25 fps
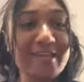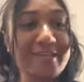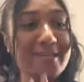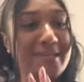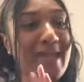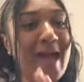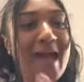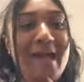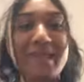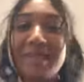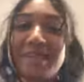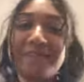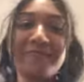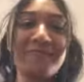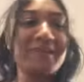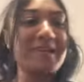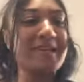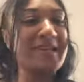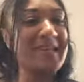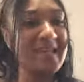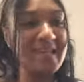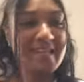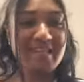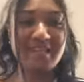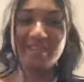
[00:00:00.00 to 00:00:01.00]
not leaving the
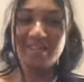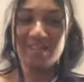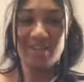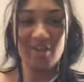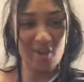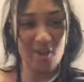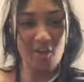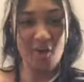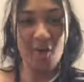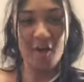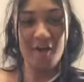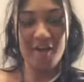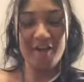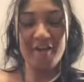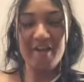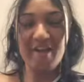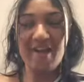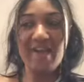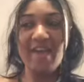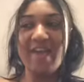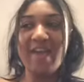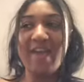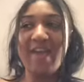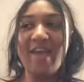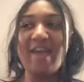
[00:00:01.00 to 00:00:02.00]
keys in the car,
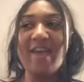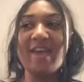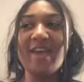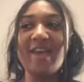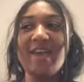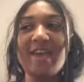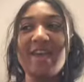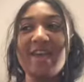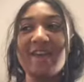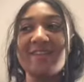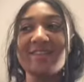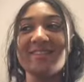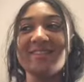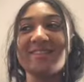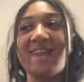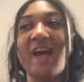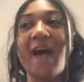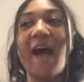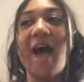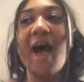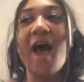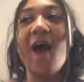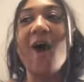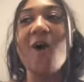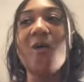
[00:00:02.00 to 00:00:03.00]
is
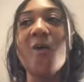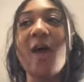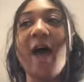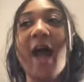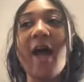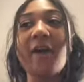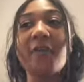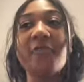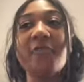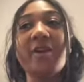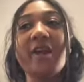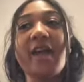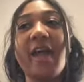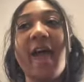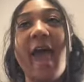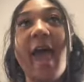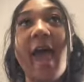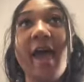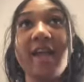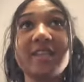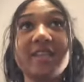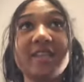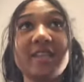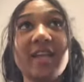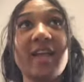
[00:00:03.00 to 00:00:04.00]
how I
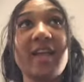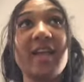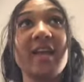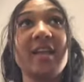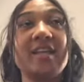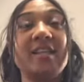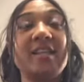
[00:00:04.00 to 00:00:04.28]
reacted.